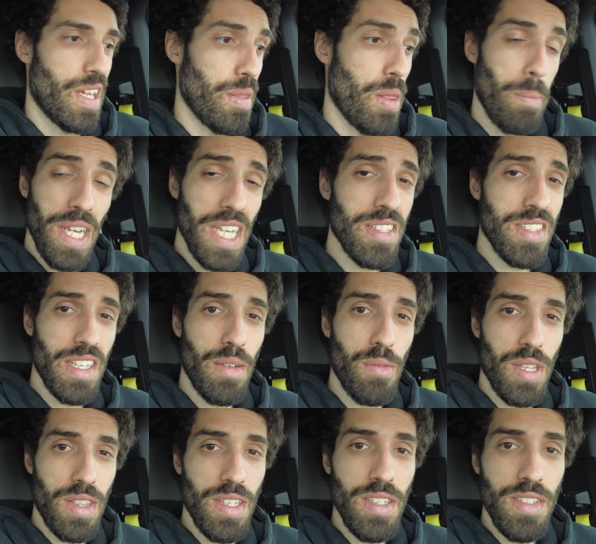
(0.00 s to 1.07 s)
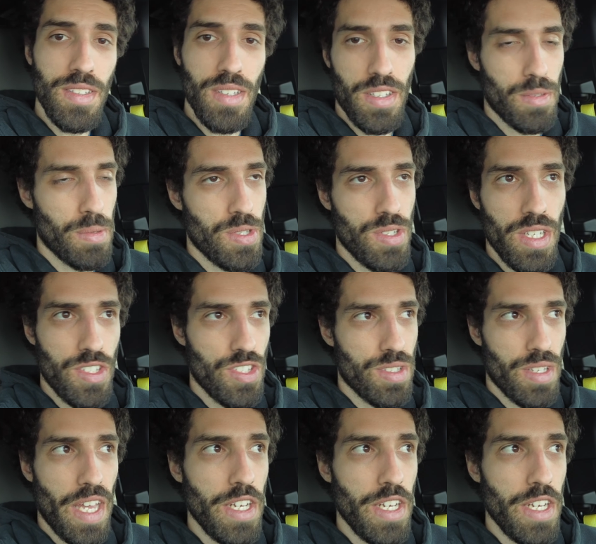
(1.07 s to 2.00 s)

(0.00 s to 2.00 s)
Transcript: the biggest thing with these, especially just